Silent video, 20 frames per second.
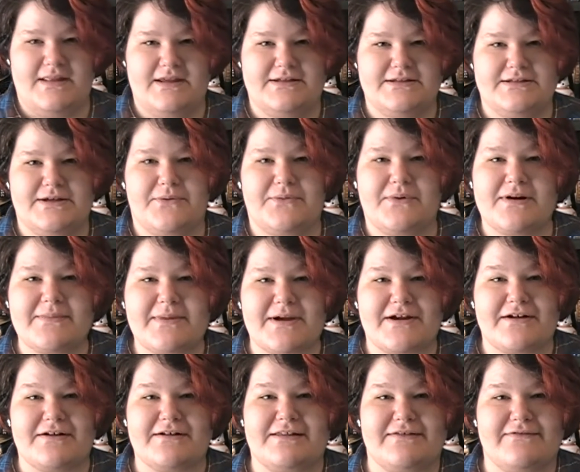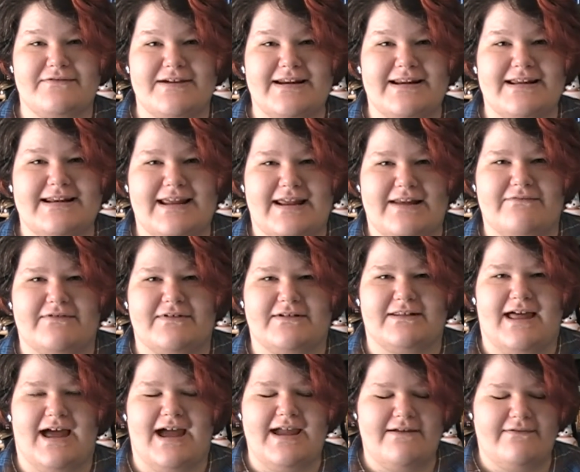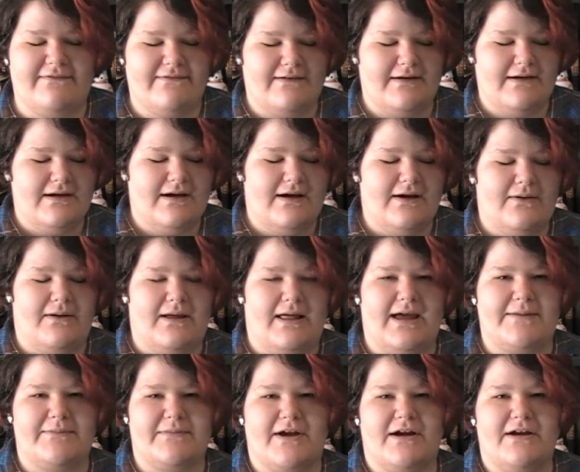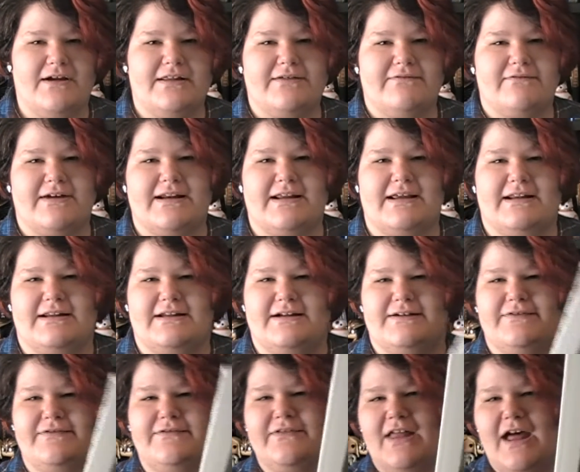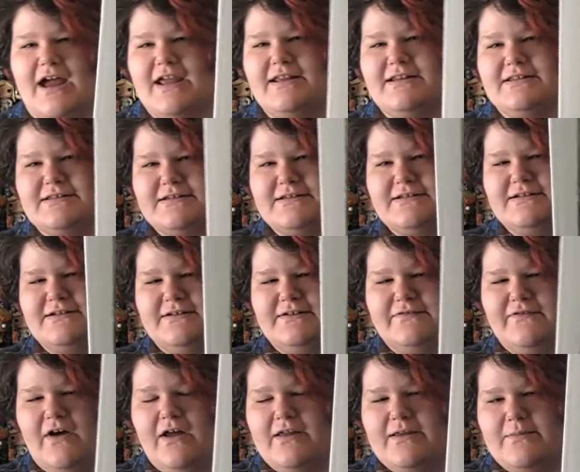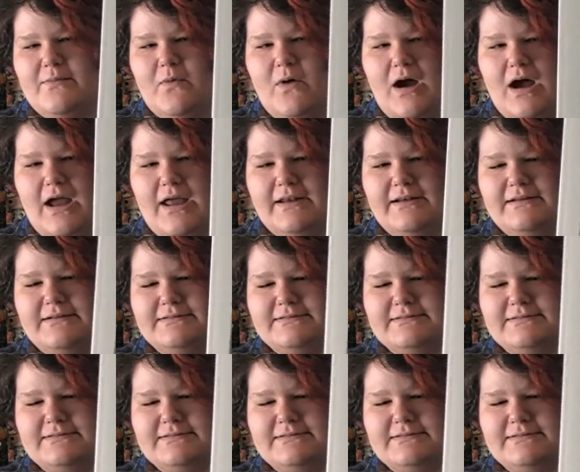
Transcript: So what am I currently reading in real life? Well, I'm currently reading Flight, Volume 1,